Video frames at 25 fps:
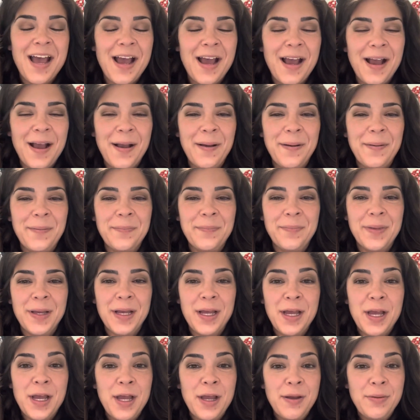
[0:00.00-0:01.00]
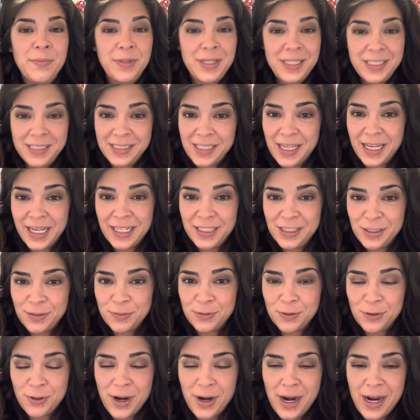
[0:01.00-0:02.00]
um, Please like and
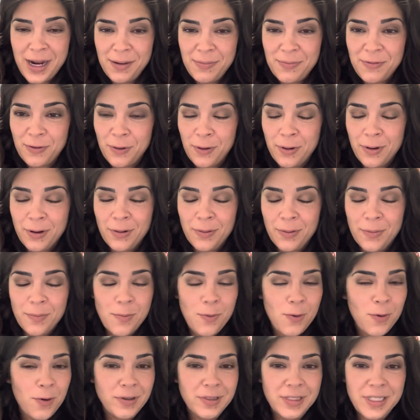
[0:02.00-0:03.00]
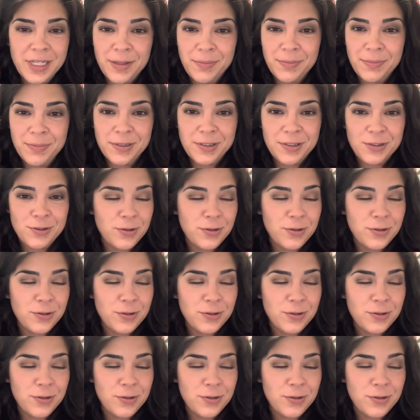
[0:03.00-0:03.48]
subscribe for more tips,